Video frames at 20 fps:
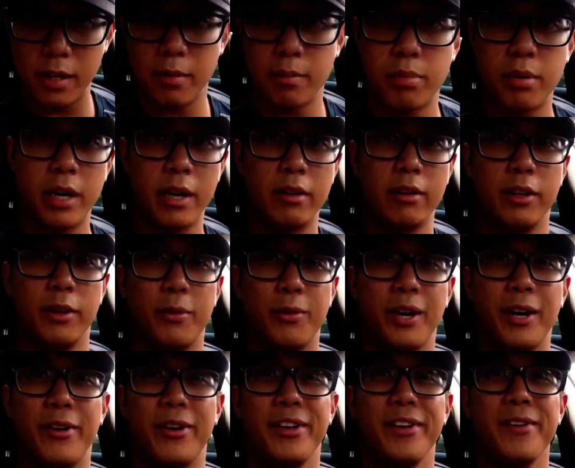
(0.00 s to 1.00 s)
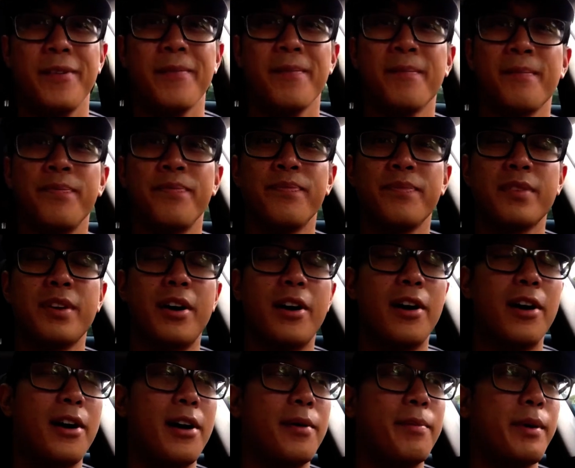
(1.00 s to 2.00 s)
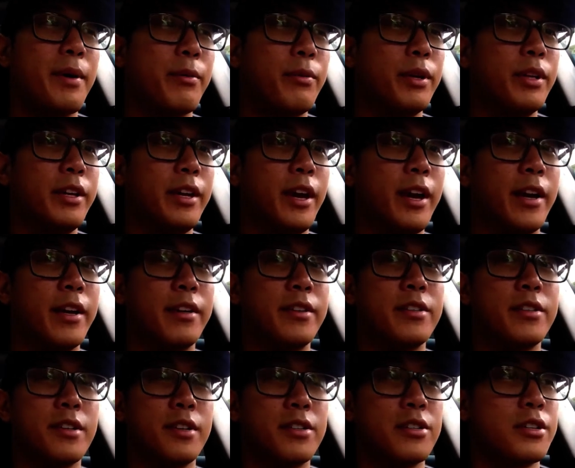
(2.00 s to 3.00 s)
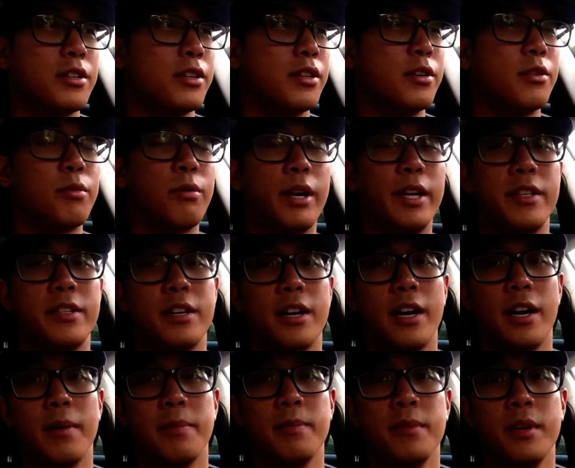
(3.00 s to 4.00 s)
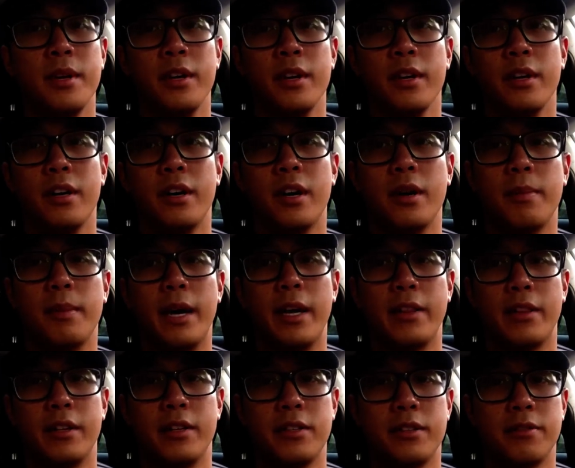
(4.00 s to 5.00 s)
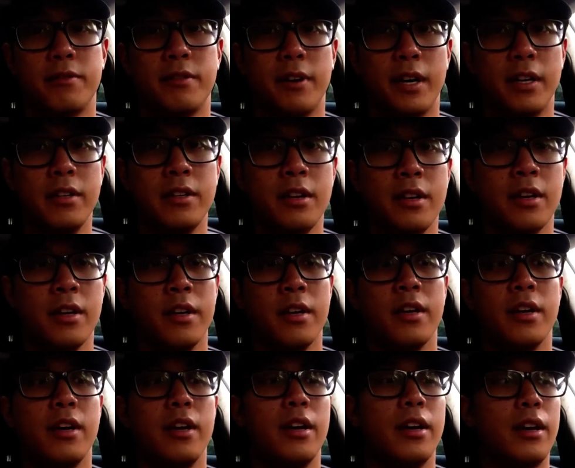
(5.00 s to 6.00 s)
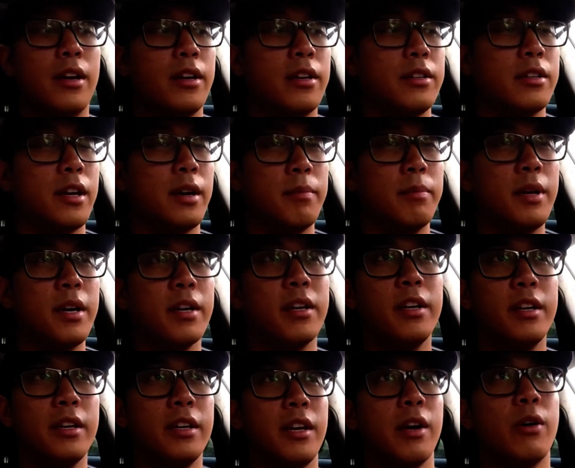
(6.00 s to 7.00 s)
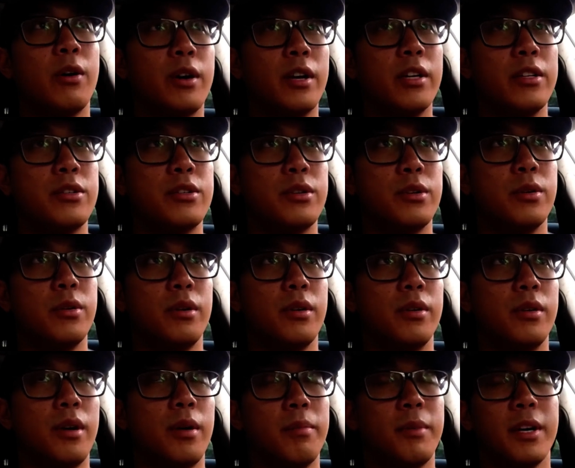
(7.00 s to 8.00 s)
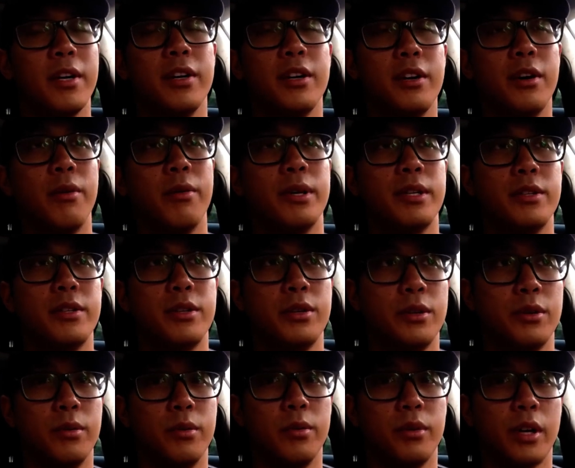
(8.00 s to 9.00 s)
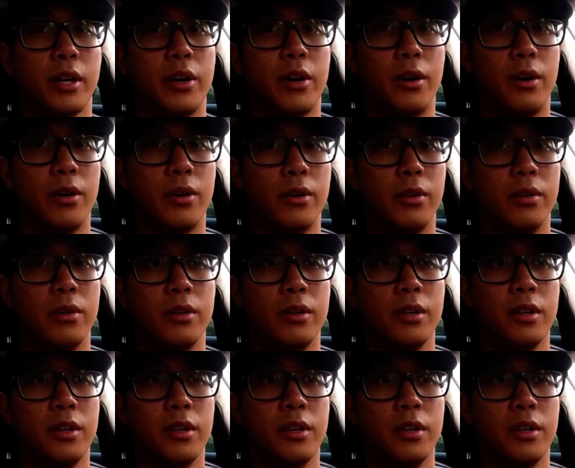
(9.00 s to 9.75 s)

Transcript: I'm proudly wearing. I really had such a great time at this event, and I'm not gonna go into like all